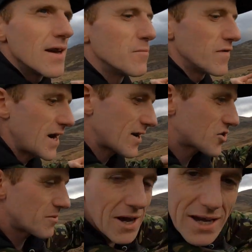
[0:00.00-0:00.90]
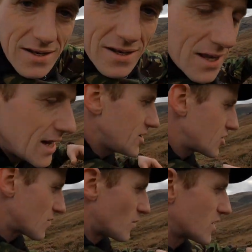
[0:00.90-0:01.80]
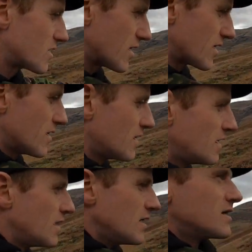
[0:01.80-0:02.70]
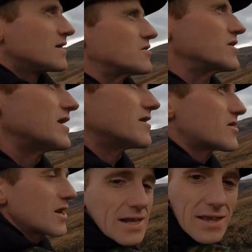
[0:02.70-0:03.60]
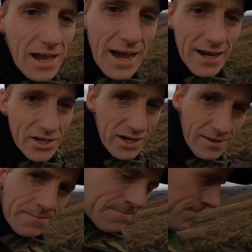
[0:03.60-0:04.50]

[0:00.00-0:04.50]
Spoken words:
and we've actually made it to the ancient wonder. So yeah, let's get into the action.